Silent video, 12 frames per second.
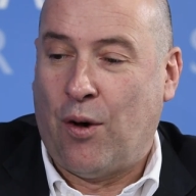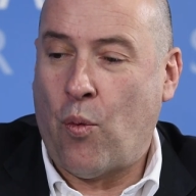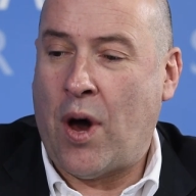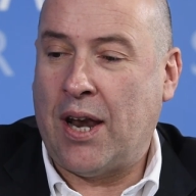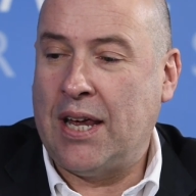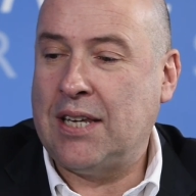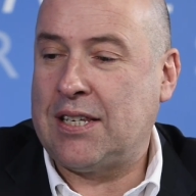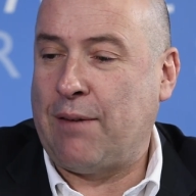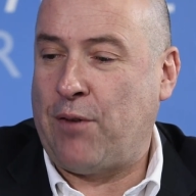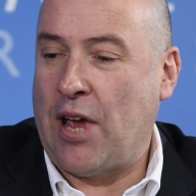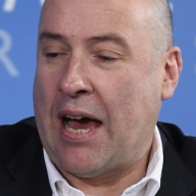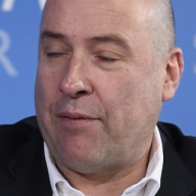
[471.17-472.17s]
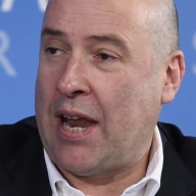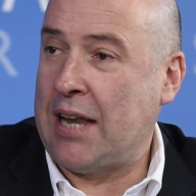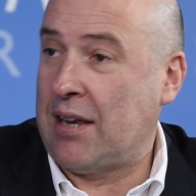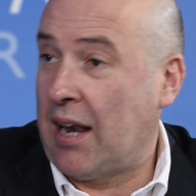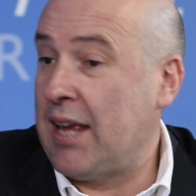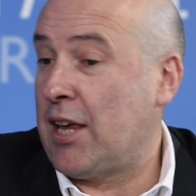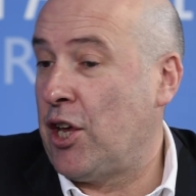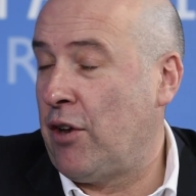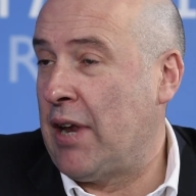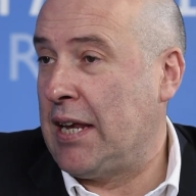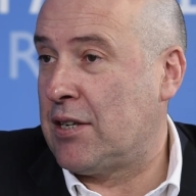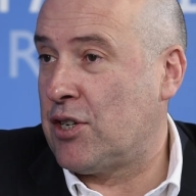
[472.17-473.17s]
One is if you have an endoleak, you
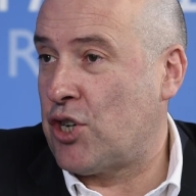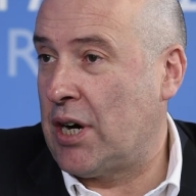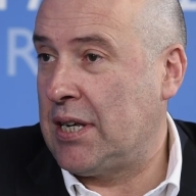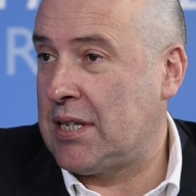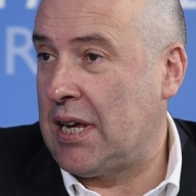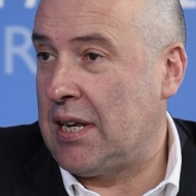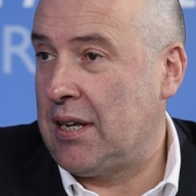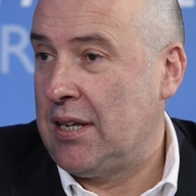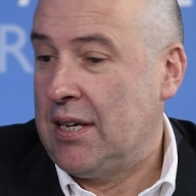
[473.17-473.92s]
need to treat it.